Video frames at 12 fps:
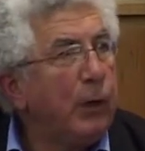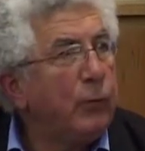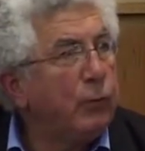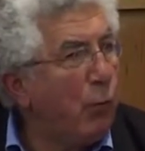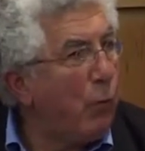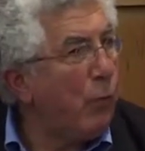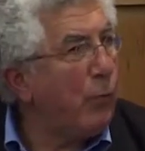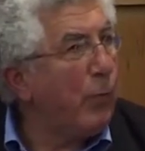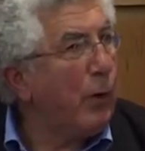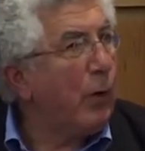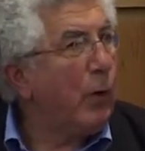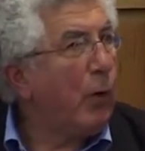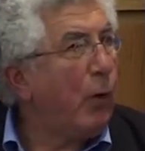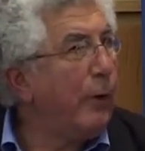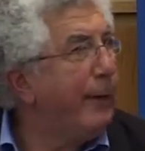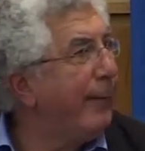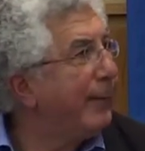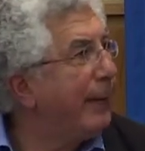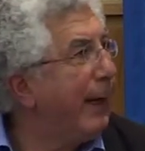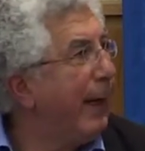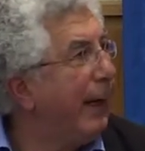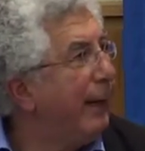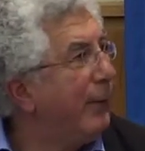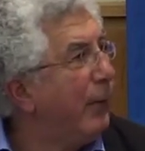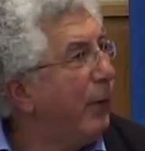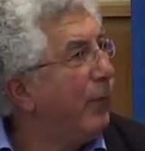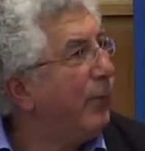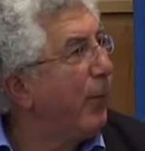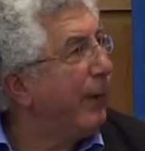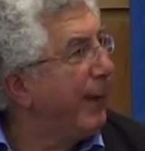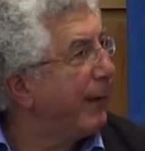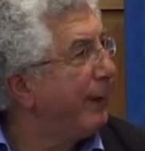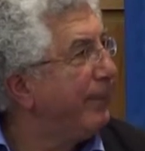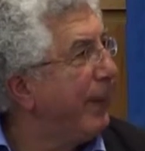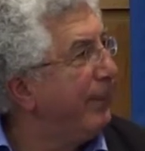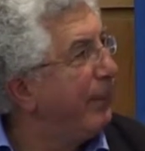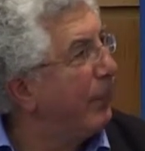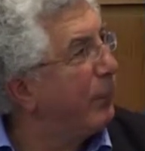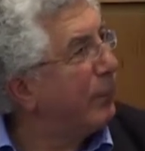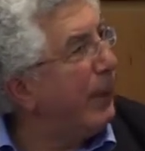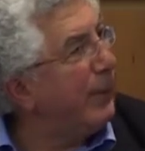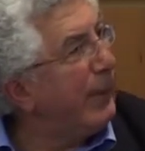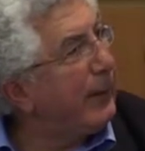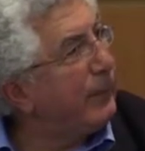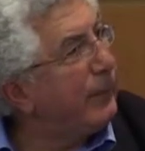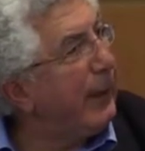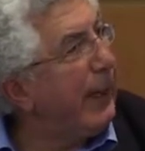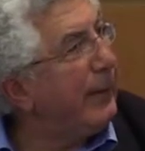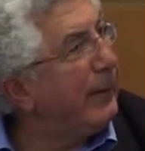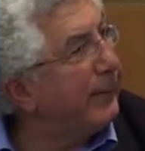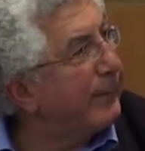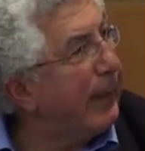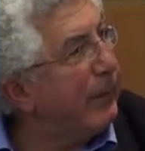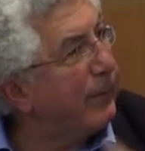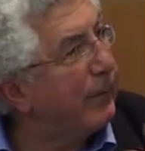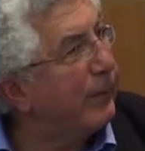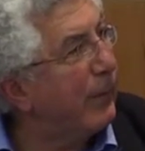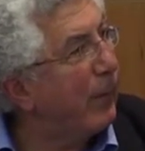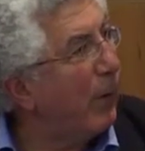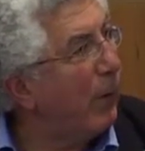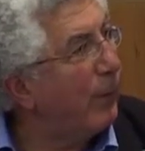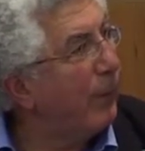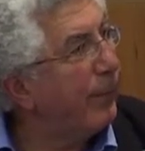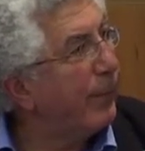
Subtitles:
room on its land for another people to come and create a state of their own.